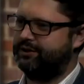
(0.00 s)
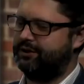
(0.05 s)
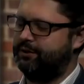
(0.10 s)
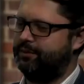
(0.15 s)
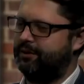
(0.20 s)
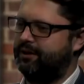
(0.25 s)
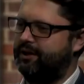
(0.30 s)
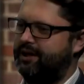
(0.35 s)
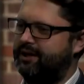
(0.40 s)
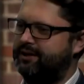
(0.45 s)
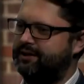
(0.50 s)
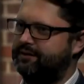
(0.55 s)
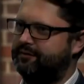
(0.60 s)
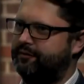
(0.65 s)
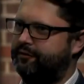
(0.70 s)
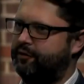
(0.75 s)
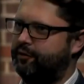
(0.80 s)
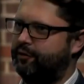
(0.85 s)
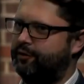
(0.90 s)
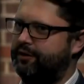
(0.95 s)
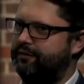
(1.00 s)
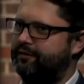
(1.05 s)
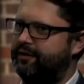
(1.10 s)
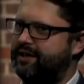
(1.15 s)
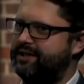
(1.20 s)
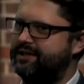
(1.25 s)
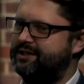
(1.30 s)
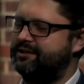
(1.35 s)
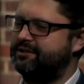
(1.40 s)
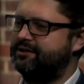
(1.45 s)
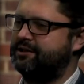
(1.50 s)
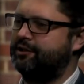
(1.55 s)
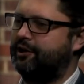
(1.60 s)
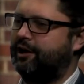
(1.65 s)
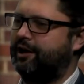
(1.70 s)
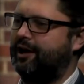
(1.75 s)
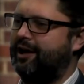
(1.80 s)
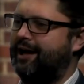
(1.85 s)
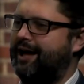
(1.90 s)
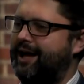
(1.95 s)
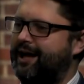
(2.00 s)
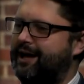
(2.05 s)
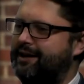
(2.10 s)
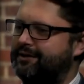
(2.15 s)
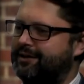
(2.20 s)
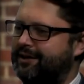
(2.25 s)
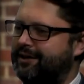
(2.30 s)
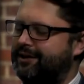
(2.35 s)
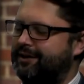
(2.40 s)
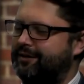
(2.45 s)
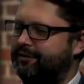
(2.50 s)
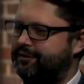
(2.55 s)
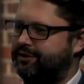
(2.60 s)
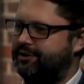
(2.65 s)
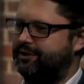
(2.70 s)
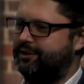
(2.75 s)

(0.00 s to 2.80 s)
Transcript: Super. And for investors looking ahead for